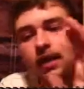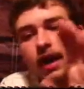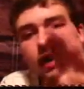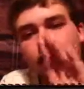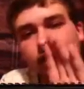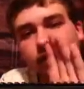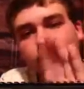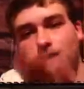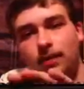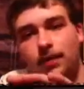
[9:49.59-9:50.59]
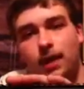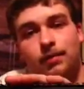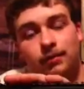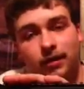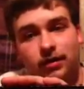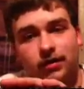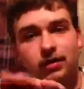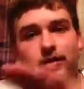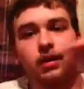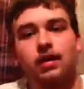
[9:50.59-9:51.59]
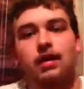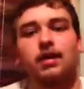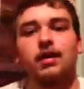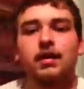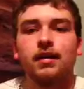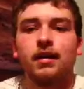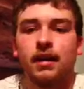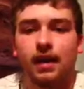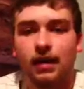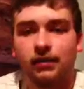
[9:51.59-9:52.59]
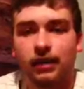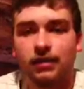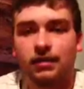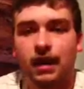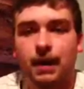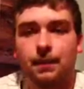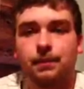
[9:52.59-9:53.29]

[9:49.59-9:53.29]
guide of this weapon up very soon. Have a nice day.